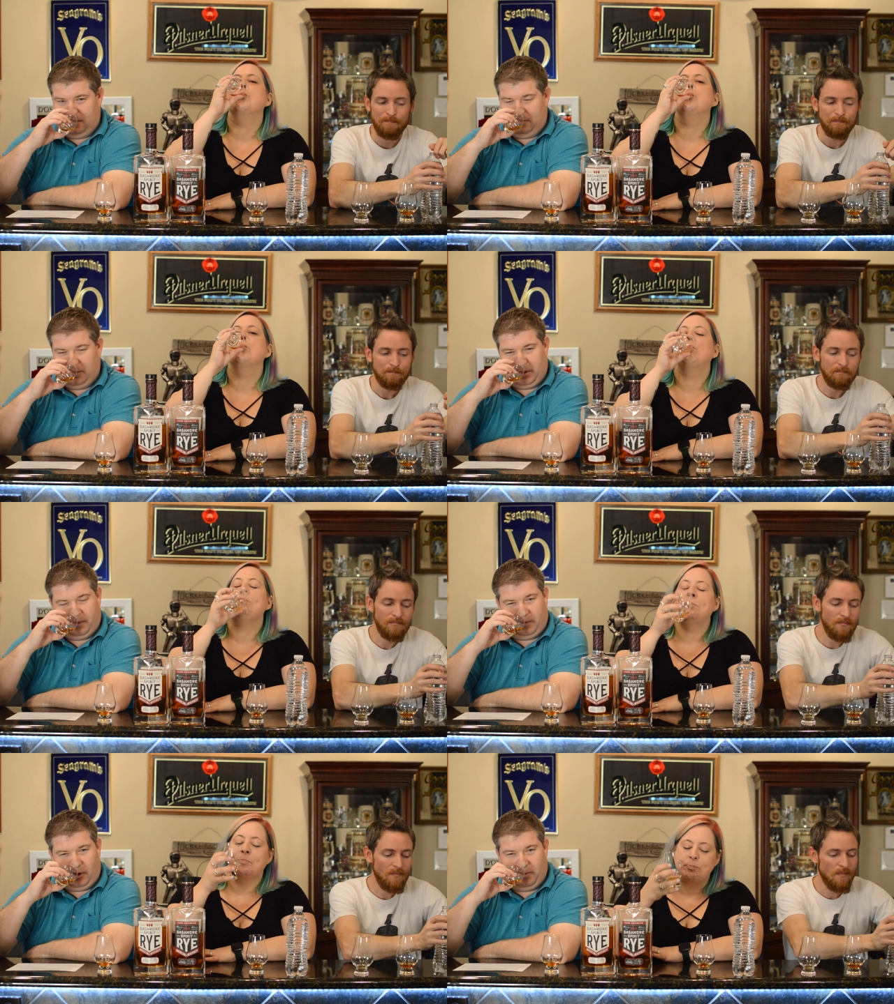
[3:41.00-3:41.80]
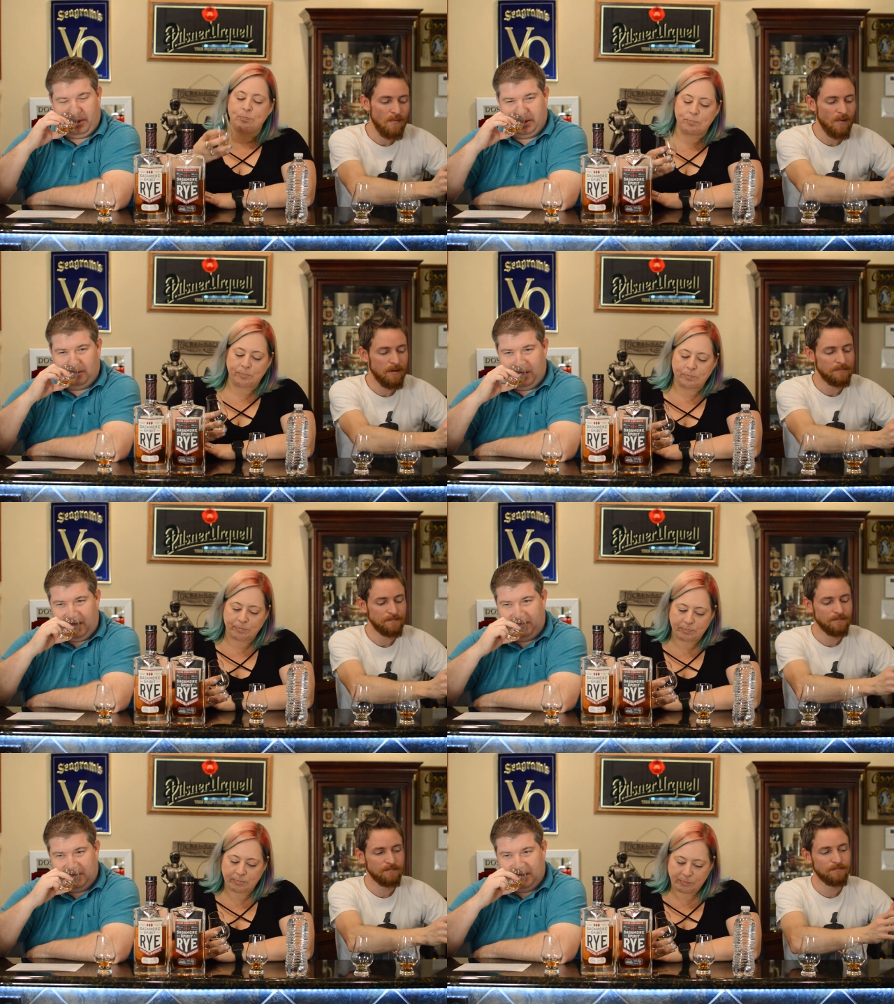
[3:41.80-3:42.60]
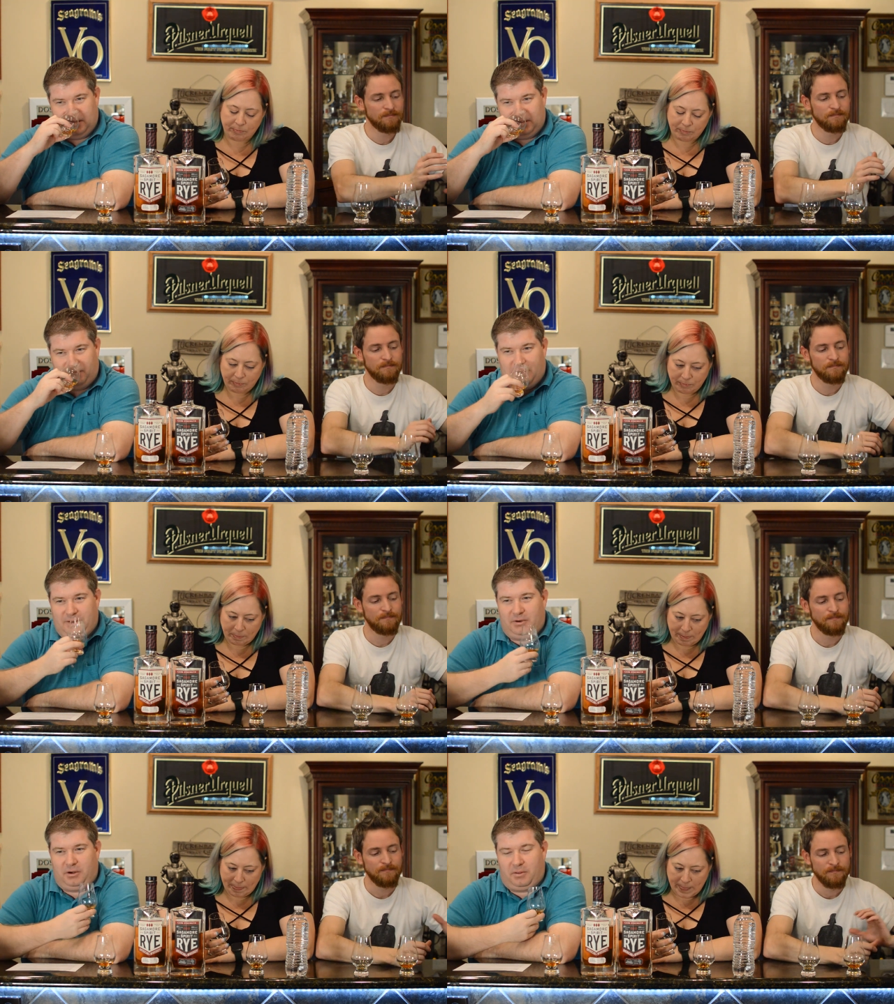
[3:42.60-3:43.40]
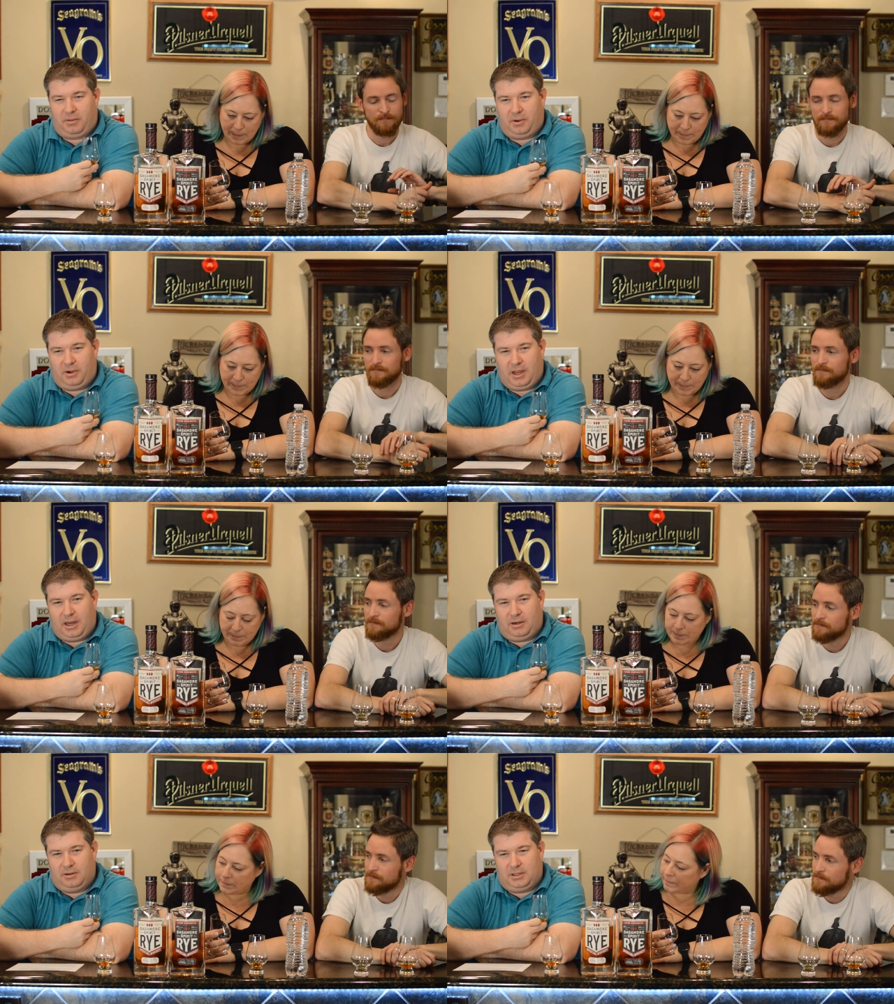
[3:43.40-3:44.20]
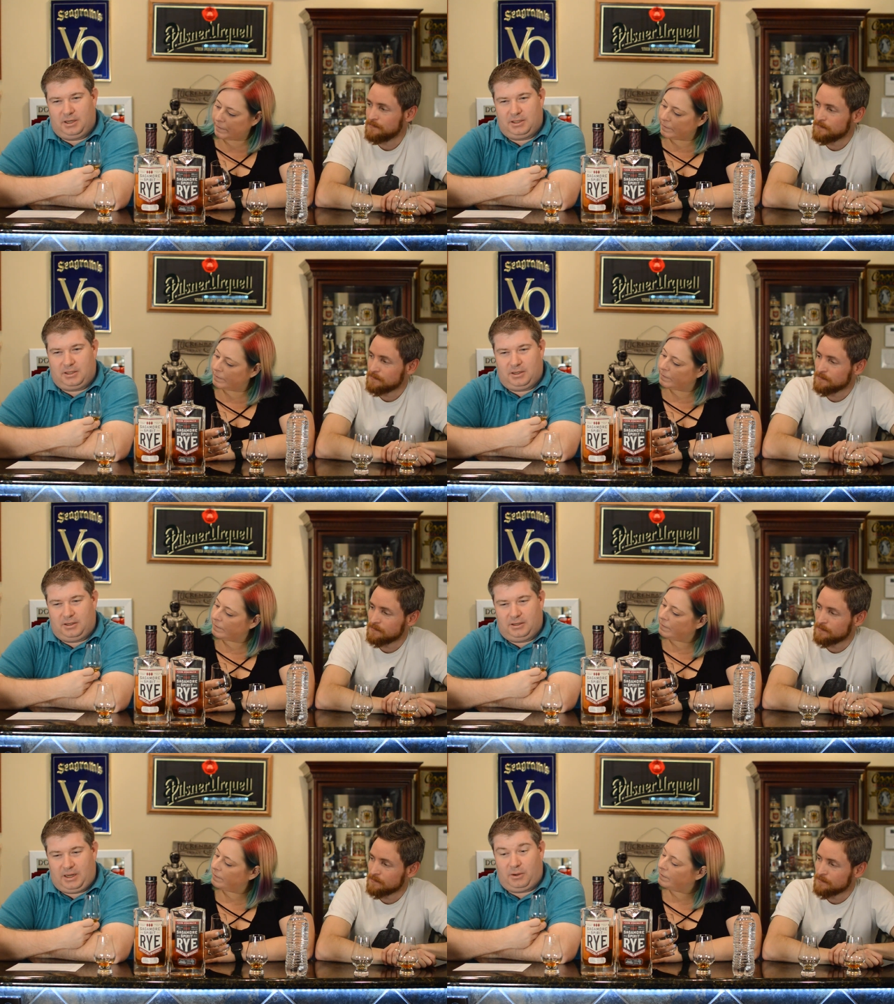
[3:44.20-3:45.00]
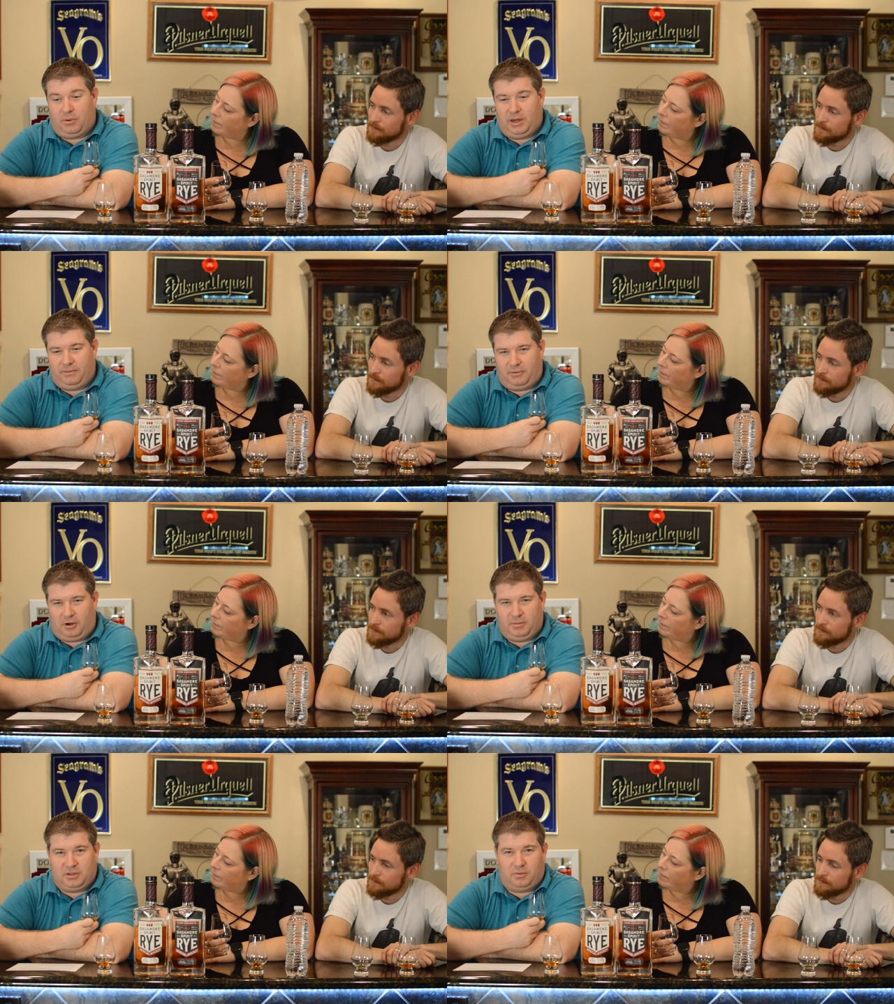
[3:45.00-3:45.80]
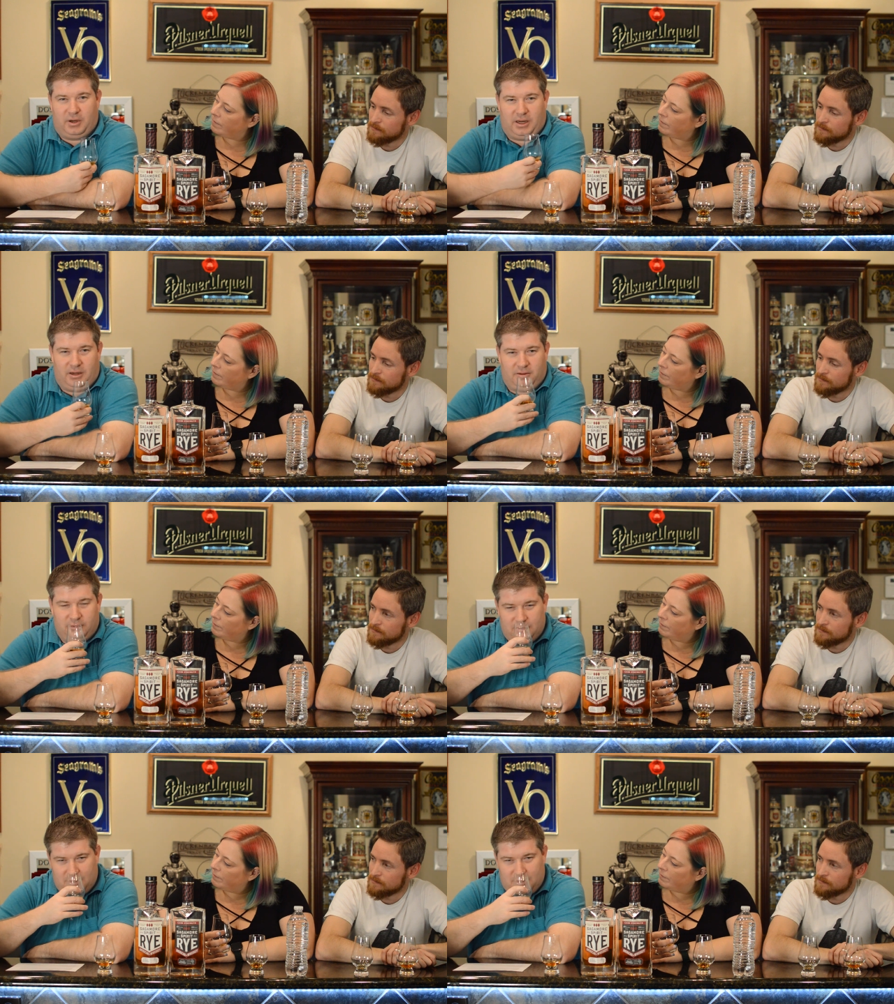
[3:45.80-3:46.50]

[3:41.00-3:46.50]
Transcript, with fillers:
Speaker 1: But their farm they do have is it's 530 acres and it's a equine farm as well,